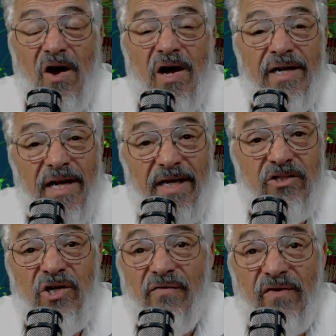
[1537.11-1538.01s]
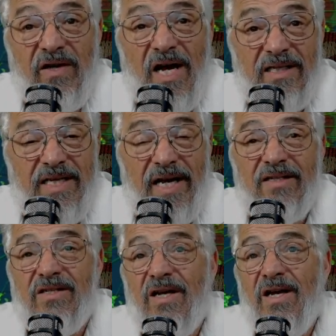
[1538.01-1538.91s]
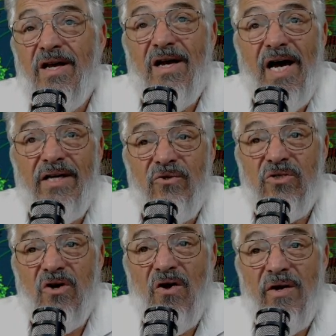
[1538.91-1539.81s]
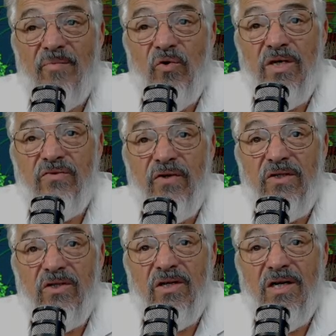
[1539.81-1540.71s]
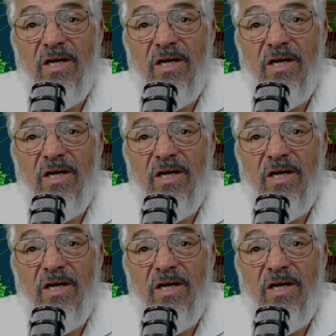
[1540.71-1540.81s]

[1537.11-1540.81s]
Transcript: on HF contacts. I use RM noise filter.